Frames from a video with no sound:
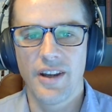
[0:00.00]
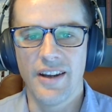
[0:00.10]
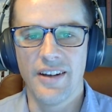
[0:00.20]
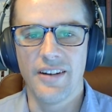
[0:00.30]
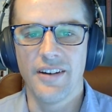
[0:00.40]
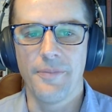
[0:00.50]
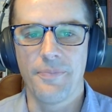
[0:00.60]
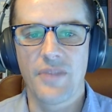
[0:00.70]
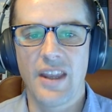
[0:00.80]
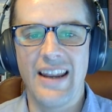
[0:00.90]
And
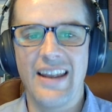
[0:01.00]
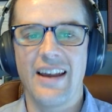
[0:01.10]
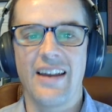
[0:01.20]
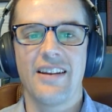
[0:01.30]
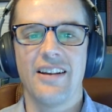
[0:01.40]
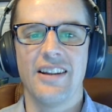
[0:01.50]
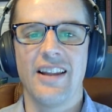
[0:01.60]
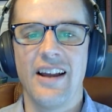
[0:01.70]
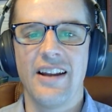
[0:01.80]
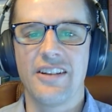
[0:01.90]
an AI
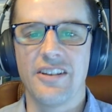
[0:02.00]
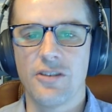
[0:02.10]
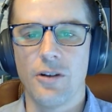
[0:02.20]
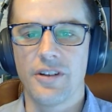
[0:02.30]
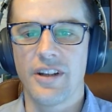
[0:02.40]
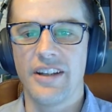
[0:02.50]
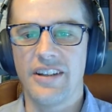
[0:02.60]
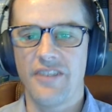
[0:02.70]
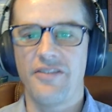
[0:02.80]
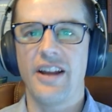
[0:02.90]
aligned consultant can
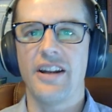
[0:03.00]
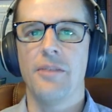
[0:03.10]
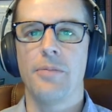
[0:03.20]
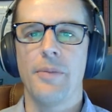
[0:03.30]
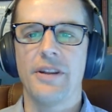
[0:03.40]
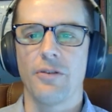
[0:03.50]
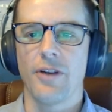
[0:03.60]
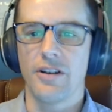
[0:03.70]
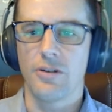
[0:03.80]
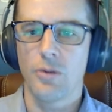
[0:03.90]
identify and implement the
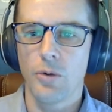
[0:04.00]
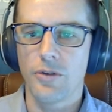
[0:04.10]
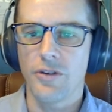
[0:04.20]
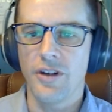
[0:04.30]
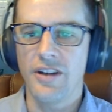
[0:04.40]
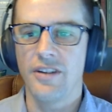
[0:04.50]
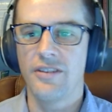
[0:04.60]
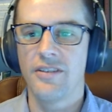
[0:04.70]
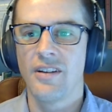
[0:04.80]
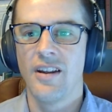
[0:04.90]
right tools you
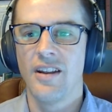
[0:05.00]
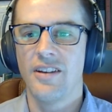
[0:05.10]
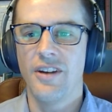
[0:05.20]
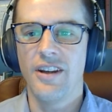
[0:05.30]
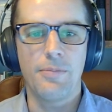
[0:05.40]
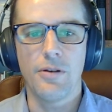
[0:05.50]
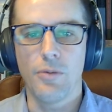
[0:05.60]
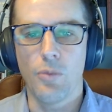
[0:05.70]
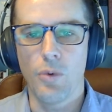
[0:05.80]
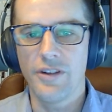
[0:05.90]
need to keep
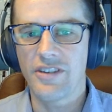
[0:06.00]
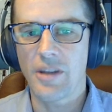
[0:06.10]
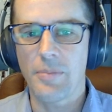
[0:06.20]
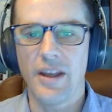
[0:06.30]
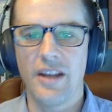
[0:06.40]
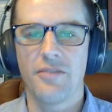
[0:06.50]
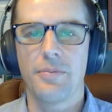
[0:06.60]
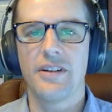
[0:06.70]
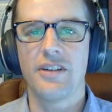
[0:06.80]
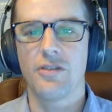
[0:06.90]
you one step ahead
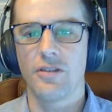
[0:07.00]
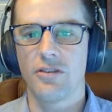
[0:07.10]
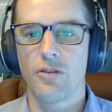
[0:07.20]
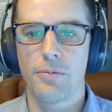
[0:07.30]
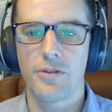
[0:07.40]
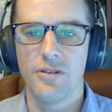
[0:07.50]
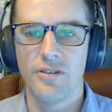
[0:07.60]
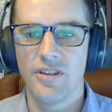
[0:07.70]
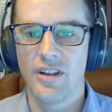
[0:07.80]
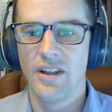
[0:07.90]
of potential
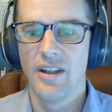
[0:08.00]
disruptions.